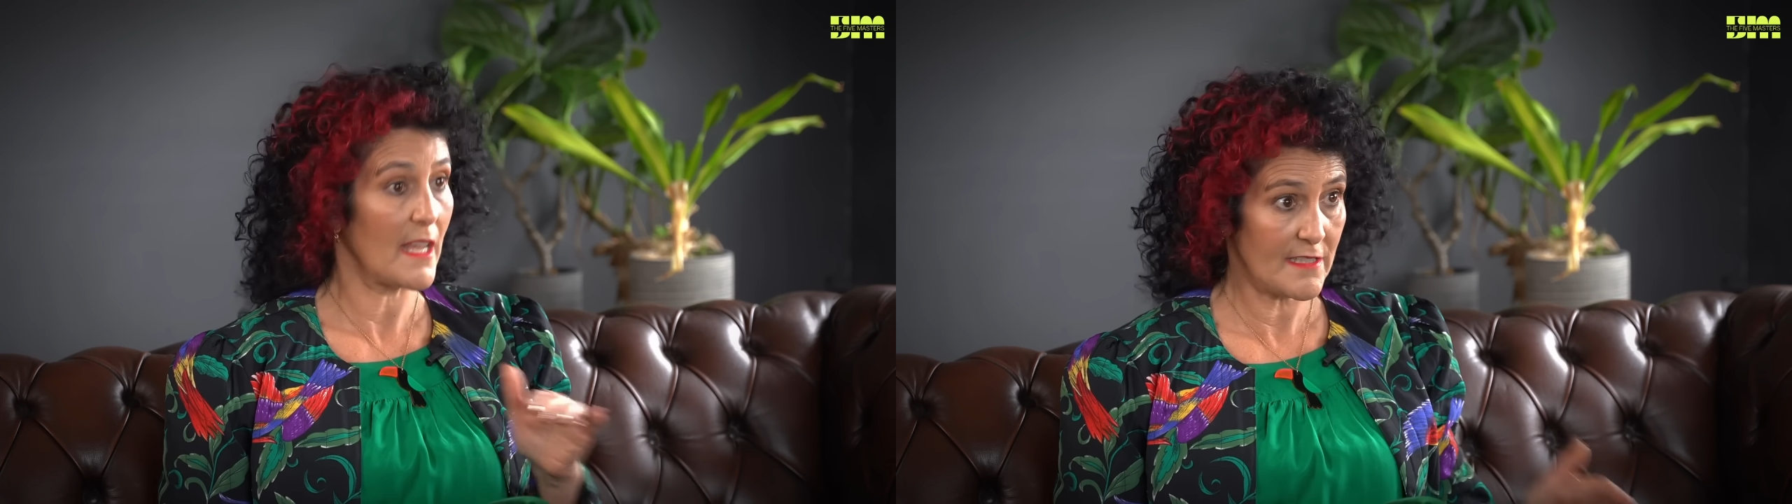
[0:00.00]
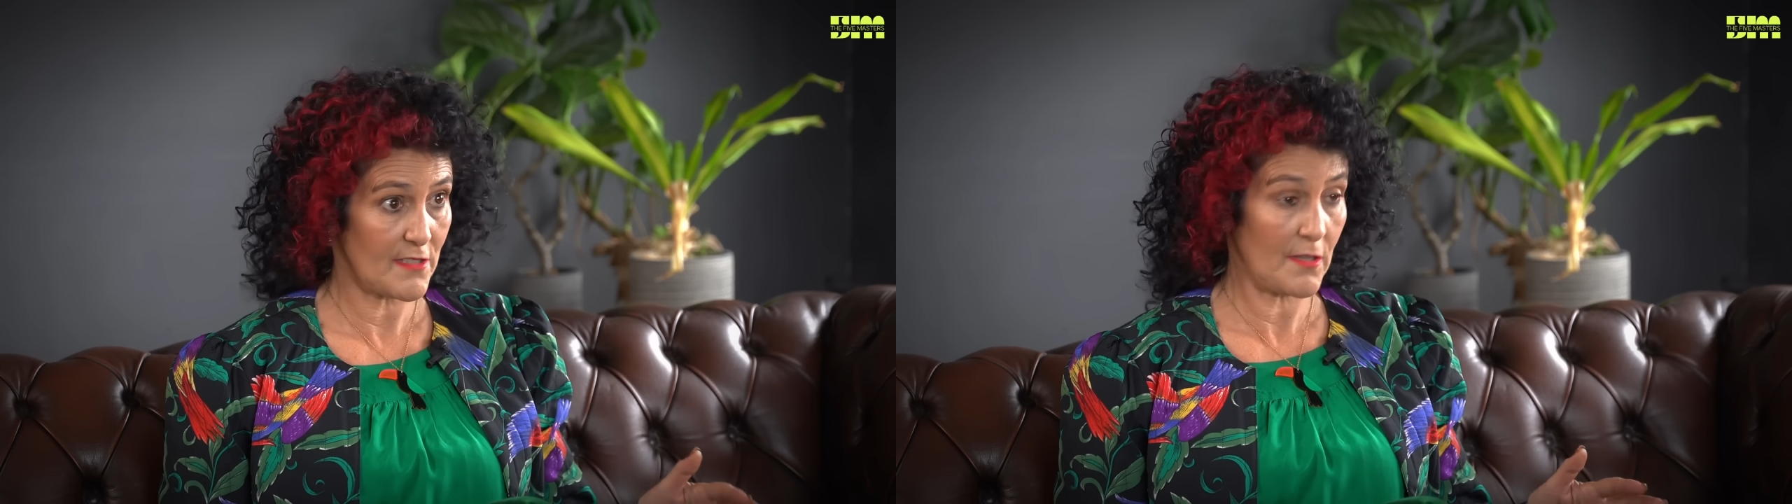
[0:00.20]

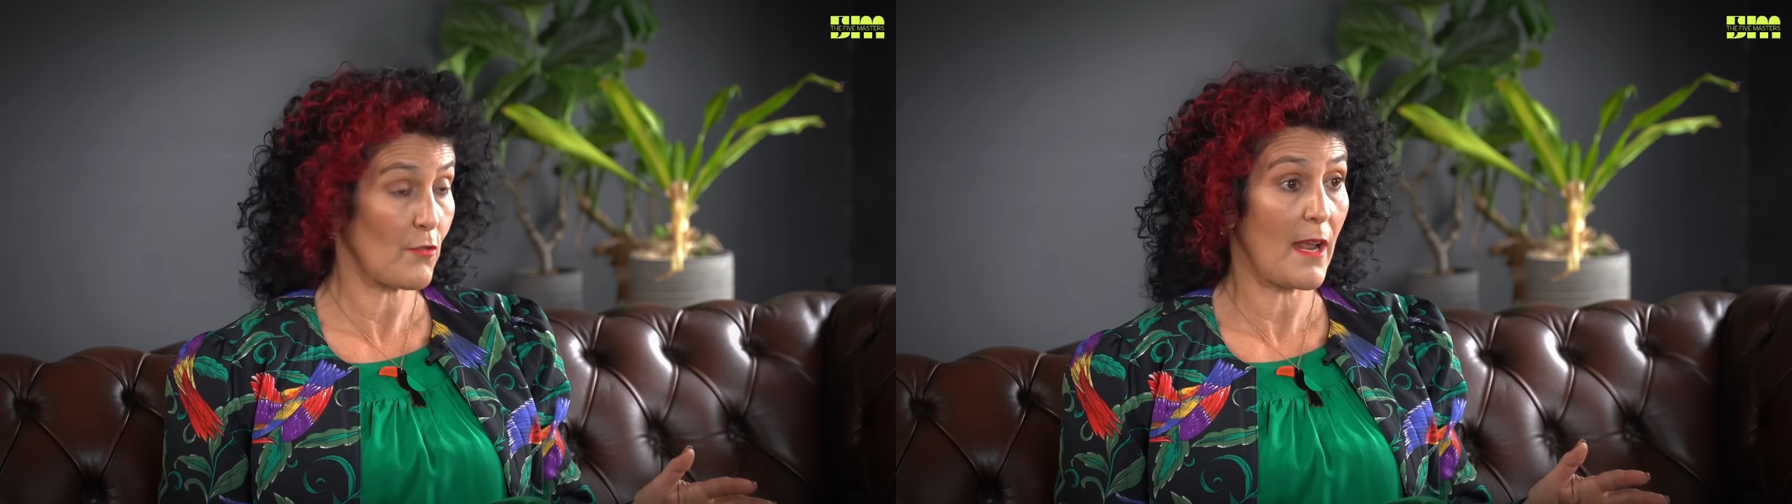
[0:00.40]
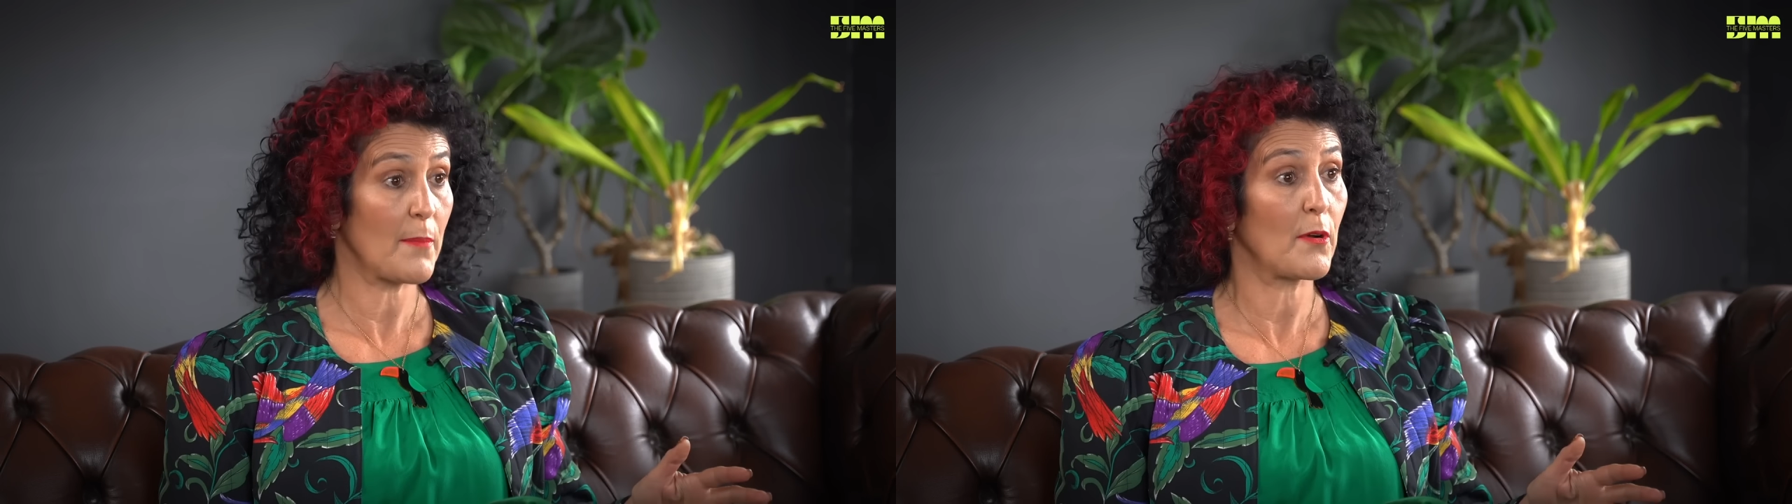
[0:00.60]
is to
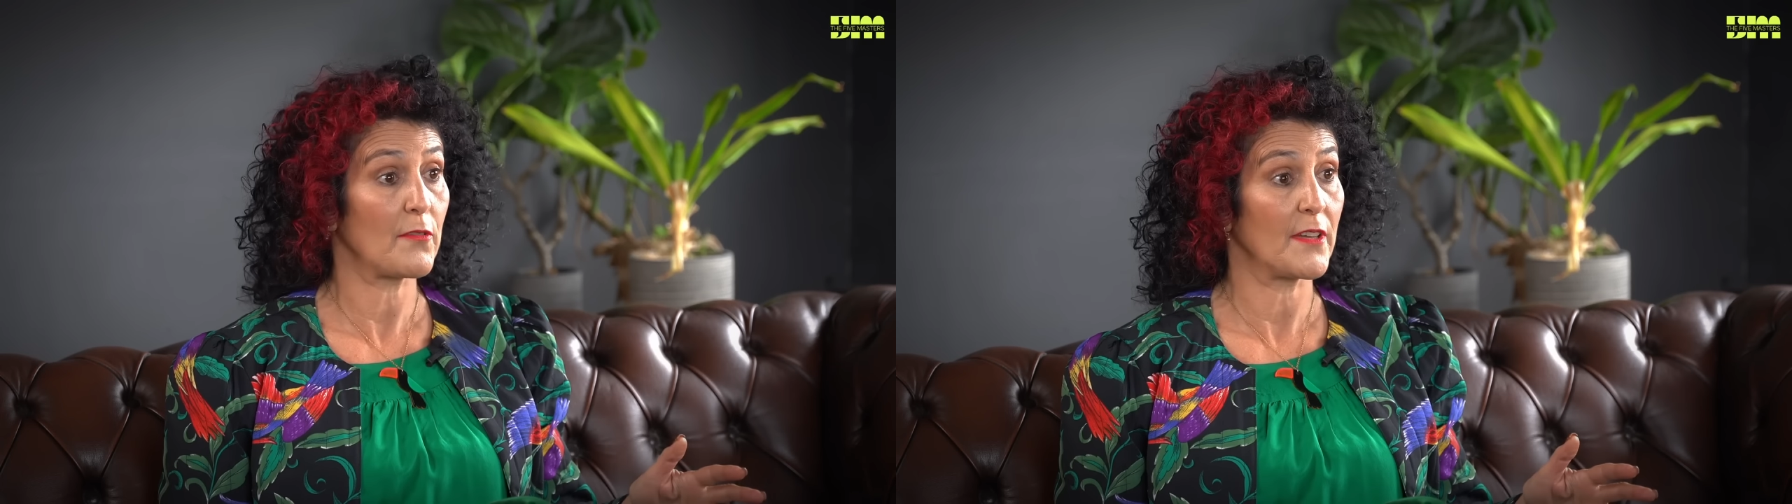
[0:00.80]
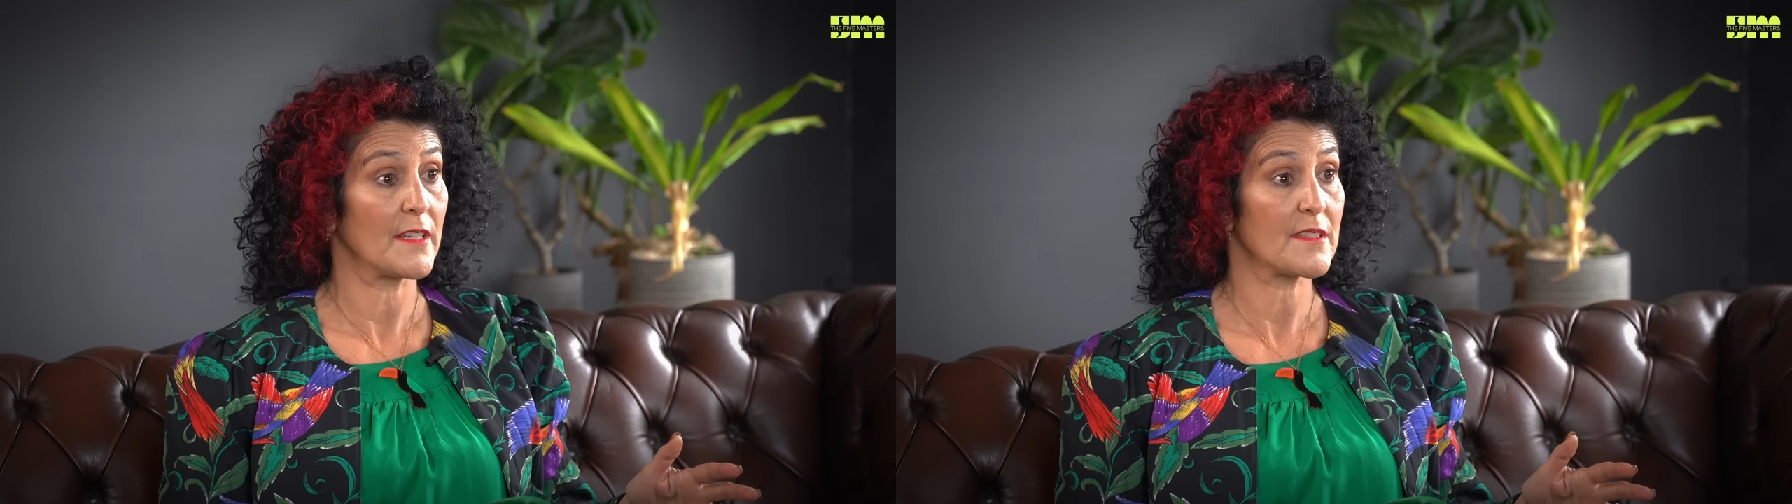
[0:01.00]
create
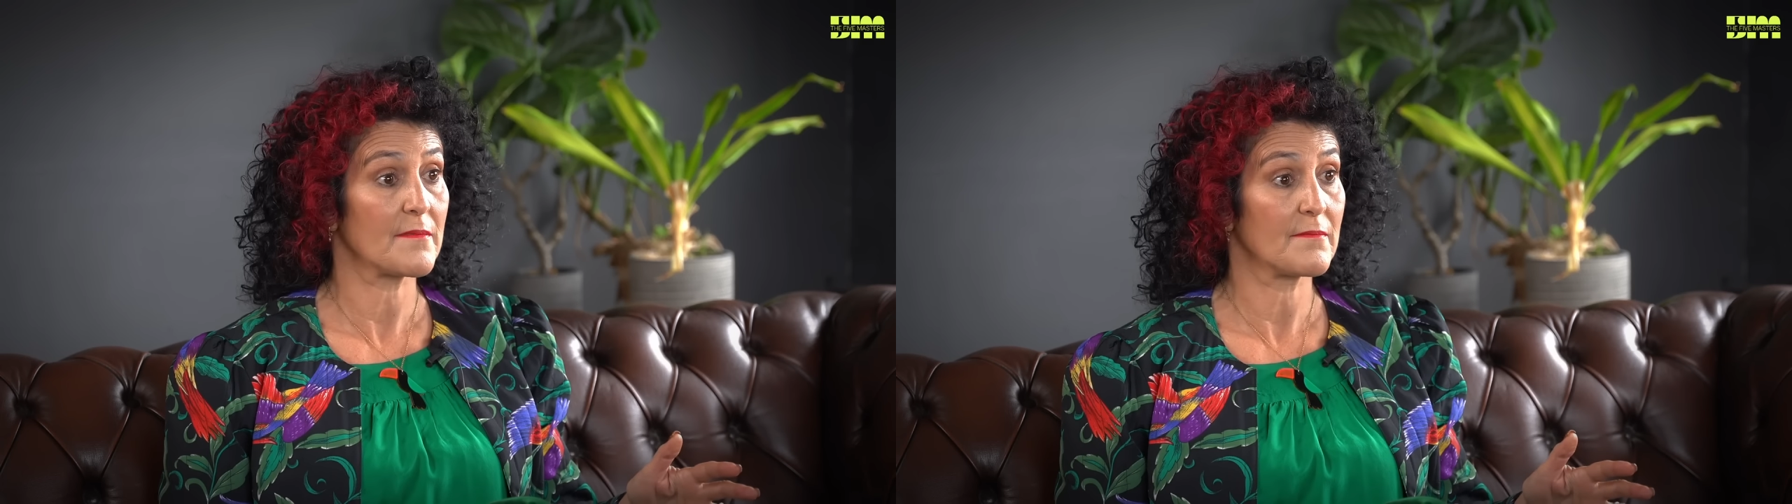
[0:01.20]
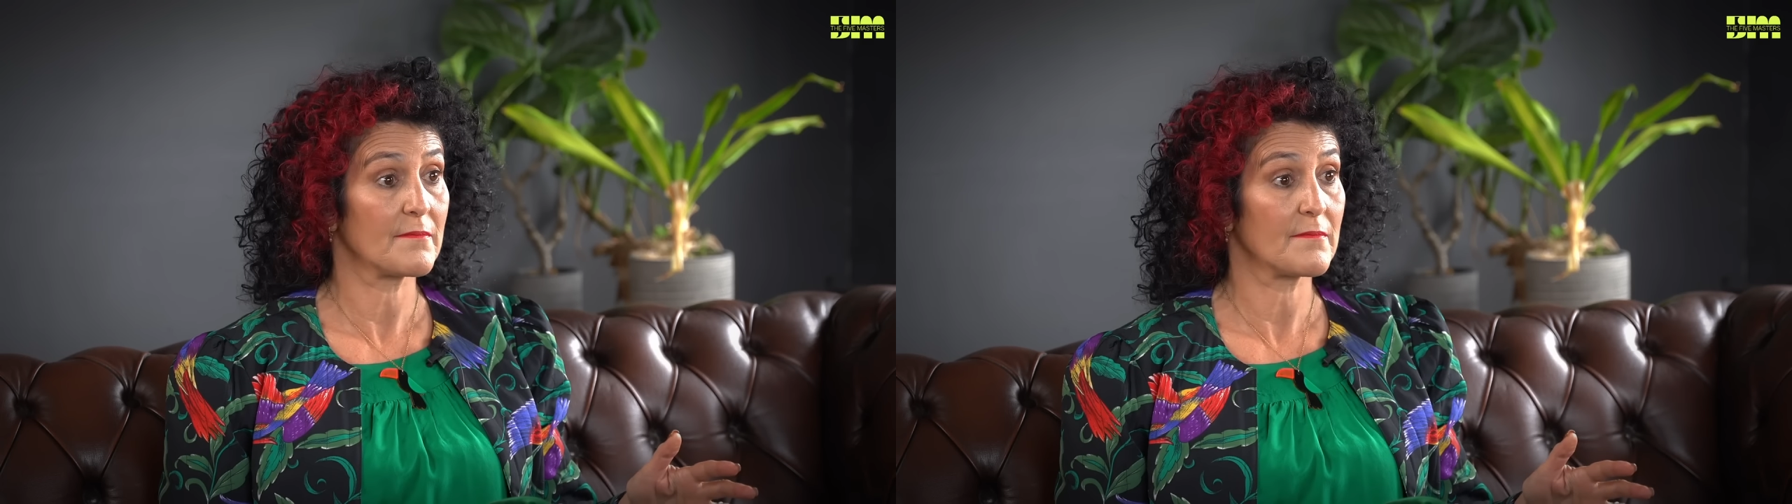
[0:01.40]
profit.